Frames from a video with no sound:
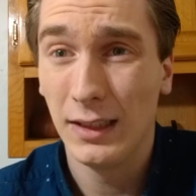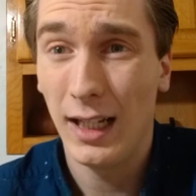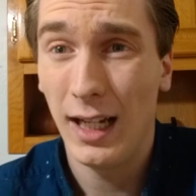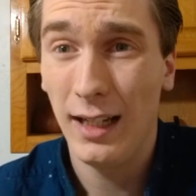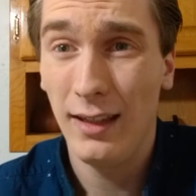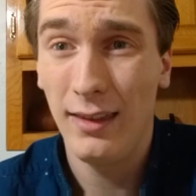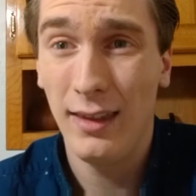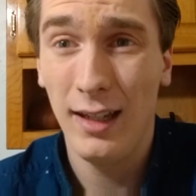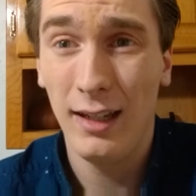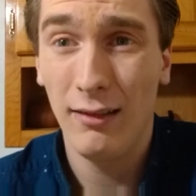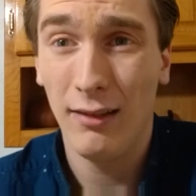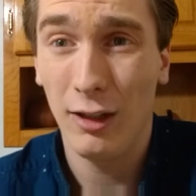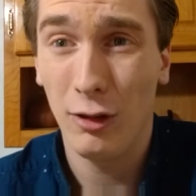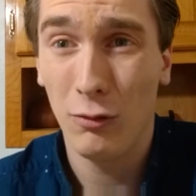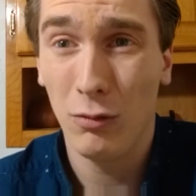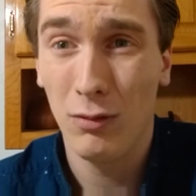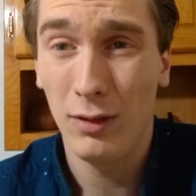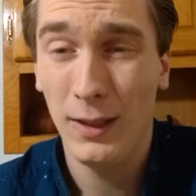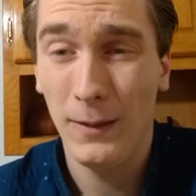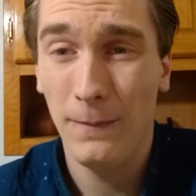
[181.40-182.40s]
think, like
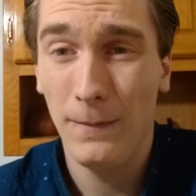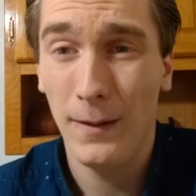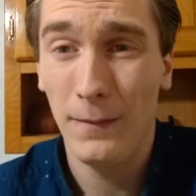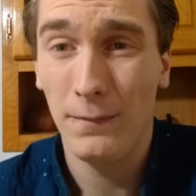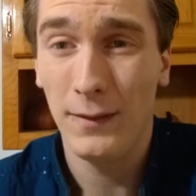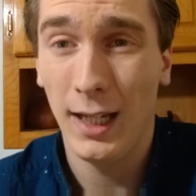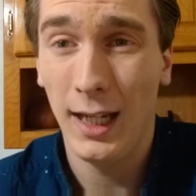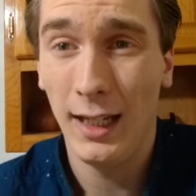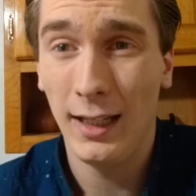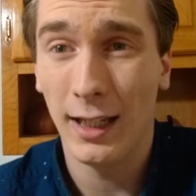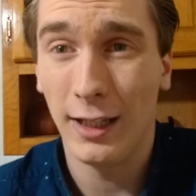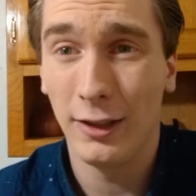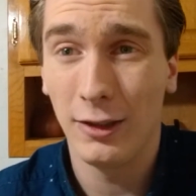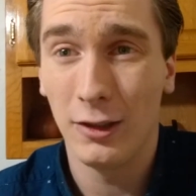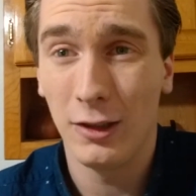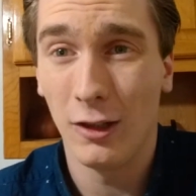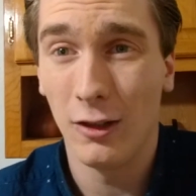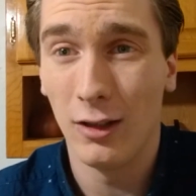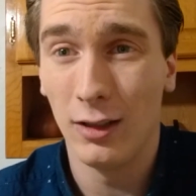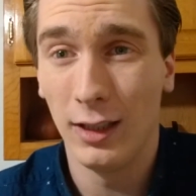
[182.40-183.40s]
2015 I
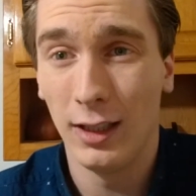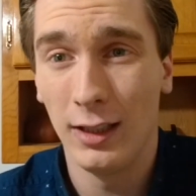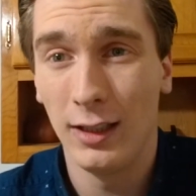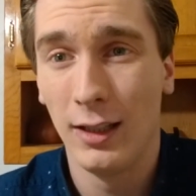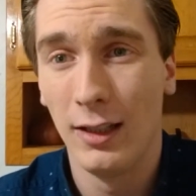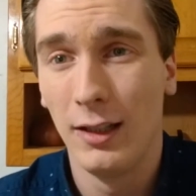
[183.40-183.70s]
started.